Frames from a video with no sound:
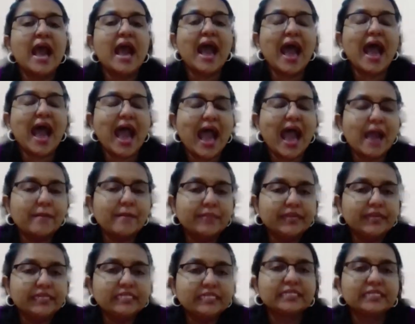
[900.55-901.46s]

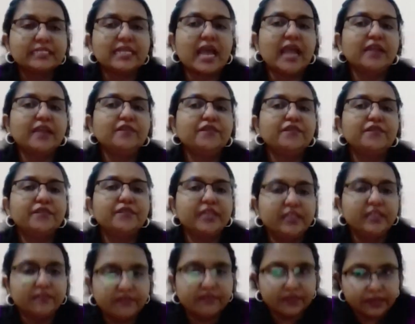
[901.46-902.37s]
habits and
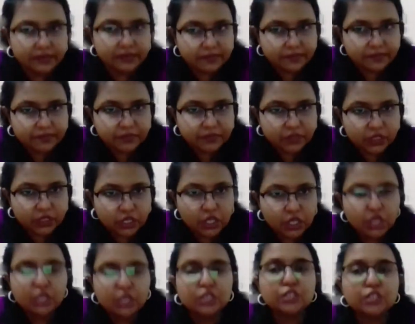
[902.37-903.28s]
free will.
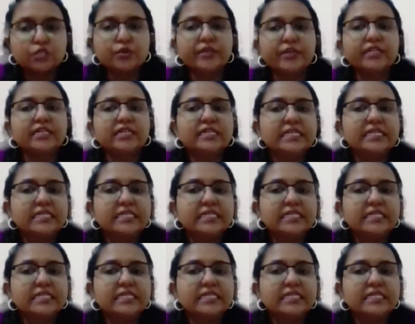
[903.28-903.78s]
So it